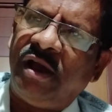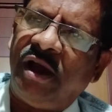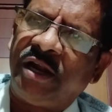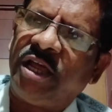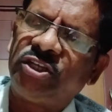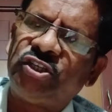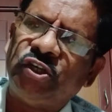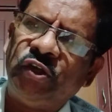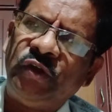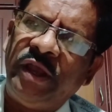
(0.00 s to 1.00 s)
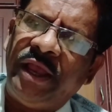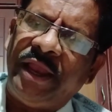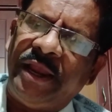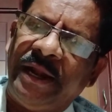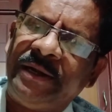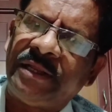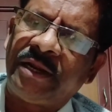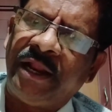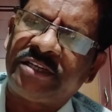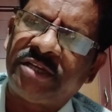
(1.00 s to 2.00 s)
and also
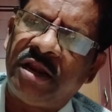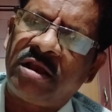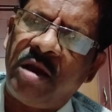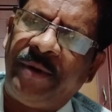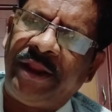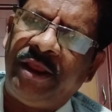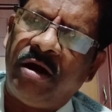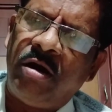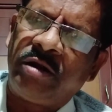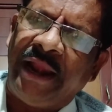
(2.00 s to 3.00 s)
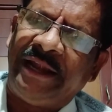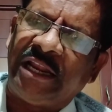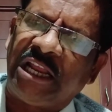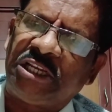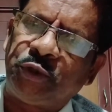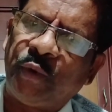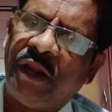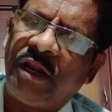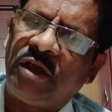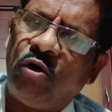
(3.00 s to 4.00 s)
International Committee on
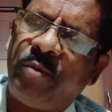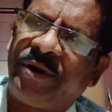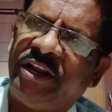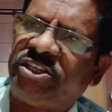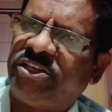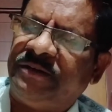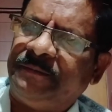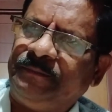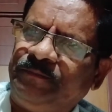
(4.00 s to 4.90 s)
Intellectual Cooperation,